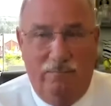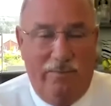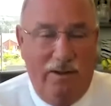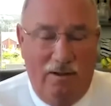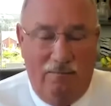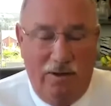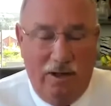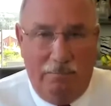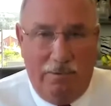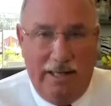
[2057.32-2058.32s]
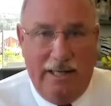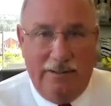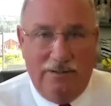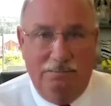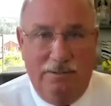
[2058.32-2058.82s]
if you're going to buy the
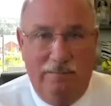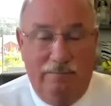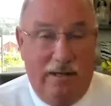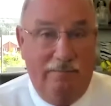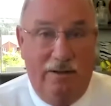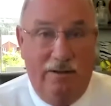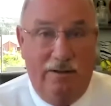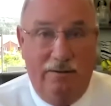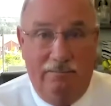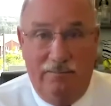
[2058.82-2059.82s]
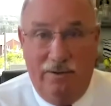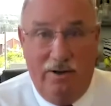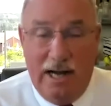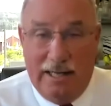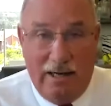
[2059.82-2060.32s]
S&P 500, you're
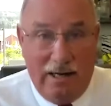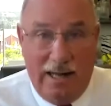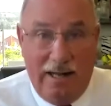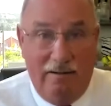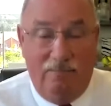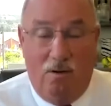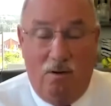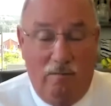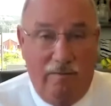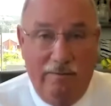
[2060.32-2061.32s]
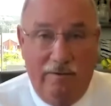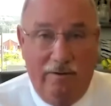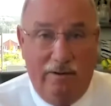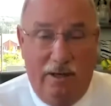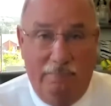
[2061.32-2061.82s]
not going to have all
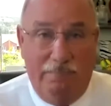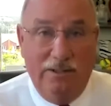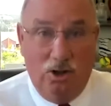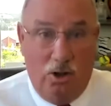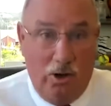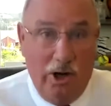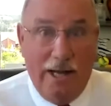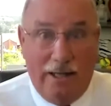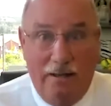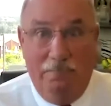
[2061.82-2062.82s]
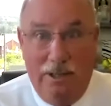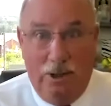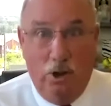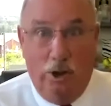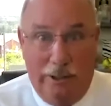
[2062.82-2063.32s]
500 companies are not going to be
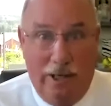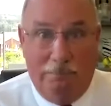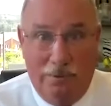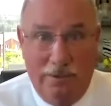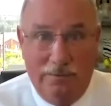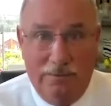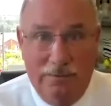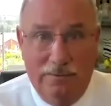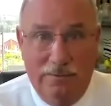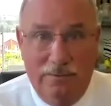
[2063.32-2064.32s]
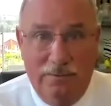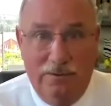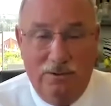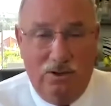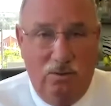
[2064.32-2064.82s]
good companies.
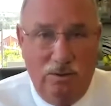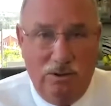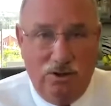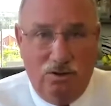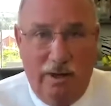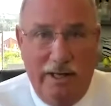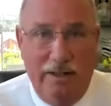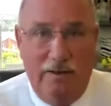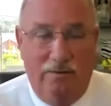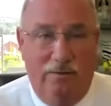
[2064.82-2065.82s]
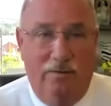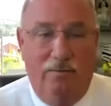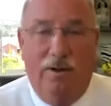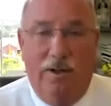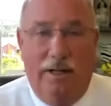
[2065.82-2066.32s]
So what you're trying to
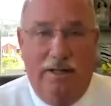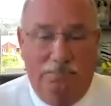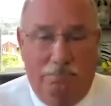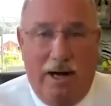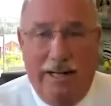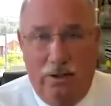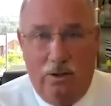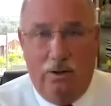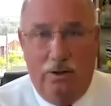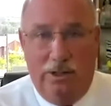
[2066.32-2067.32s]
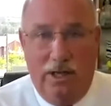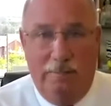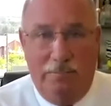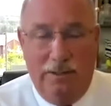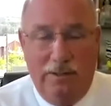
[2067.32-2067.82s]
do is buy the good
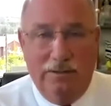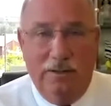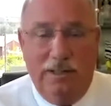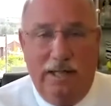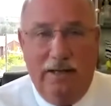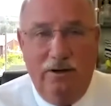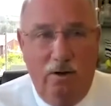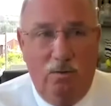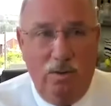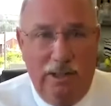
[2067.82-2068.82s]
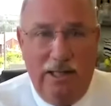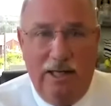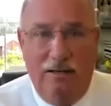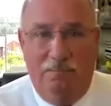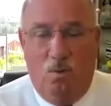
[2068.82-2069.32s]
companies. And you don't
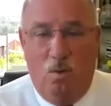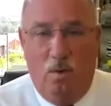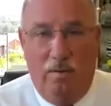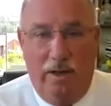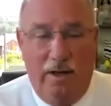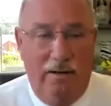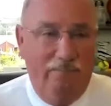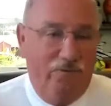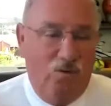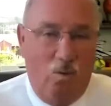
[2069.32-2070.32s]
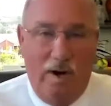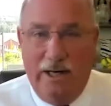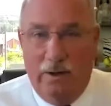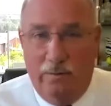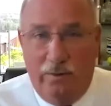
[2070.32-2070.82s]
need more than
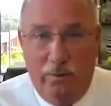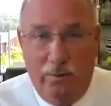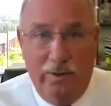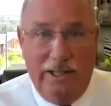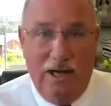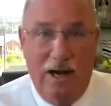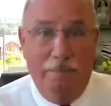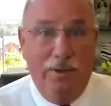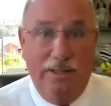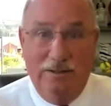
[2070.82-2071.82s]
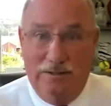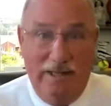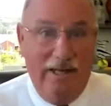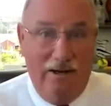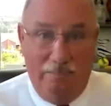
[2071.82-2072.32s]
20 or 30 companies
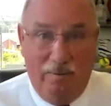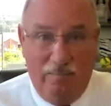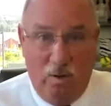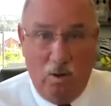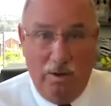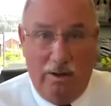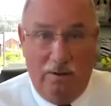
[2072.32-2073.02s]
in a portfolio.